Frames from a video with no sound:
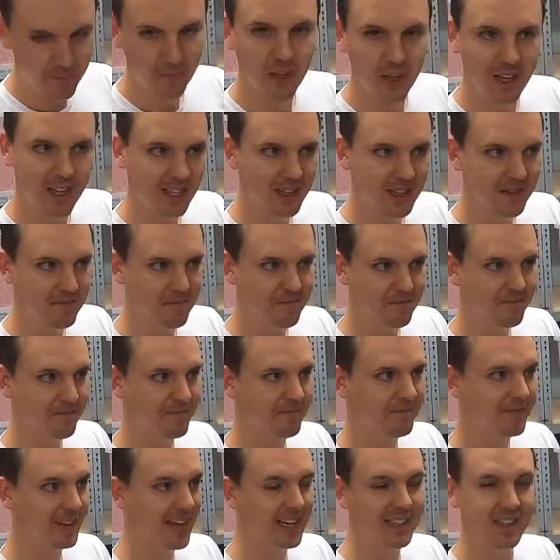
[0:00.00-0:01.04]
I
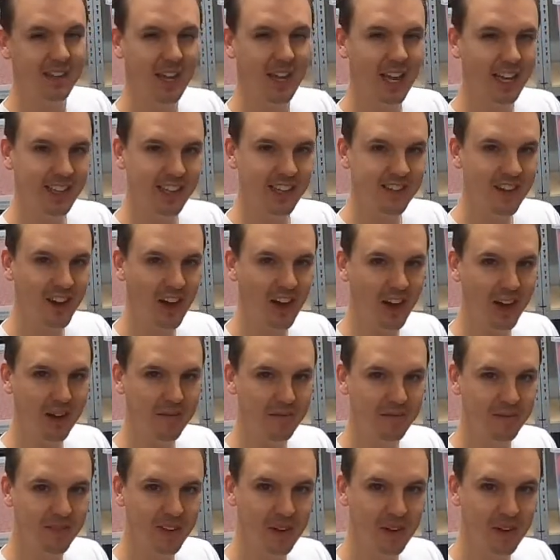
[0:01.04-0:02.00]
didn't at the time,